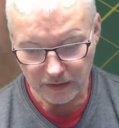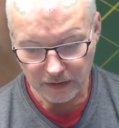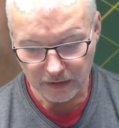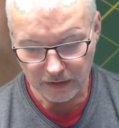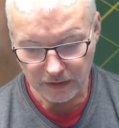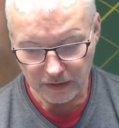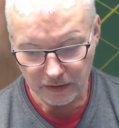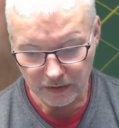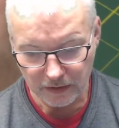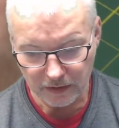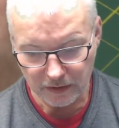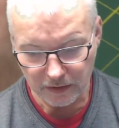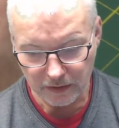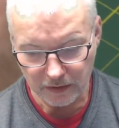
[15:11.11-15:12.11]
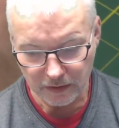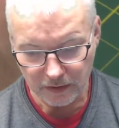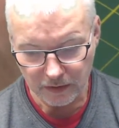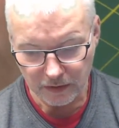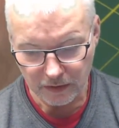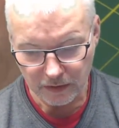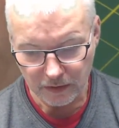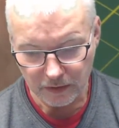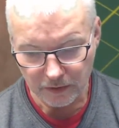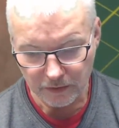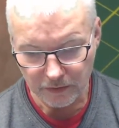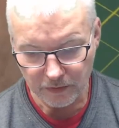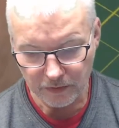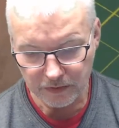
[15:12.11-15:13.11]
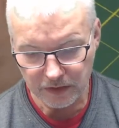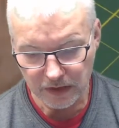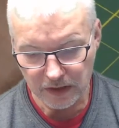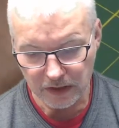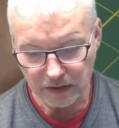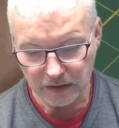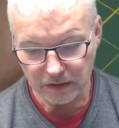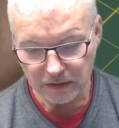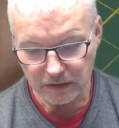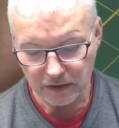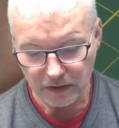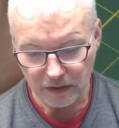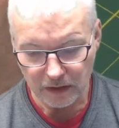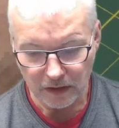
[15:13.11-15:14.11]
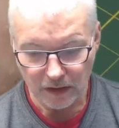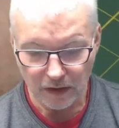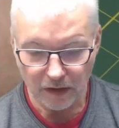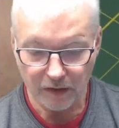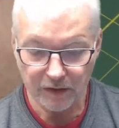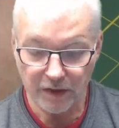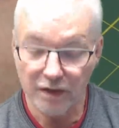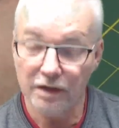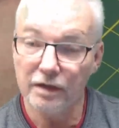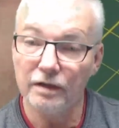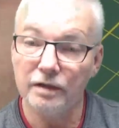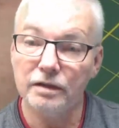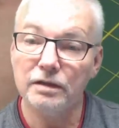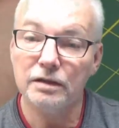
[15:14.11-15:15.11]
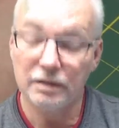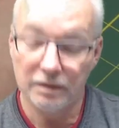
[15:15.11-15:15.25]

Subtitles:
and 13 on here.